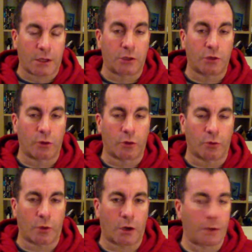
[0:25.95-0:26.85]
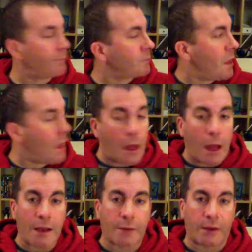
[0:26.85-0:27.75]
You know who you are.
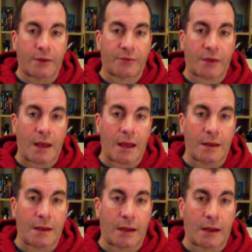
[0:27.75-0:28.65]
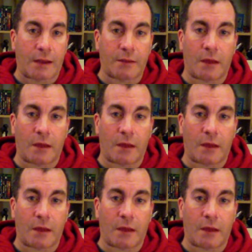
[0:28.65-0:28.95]
Anyways, and uh,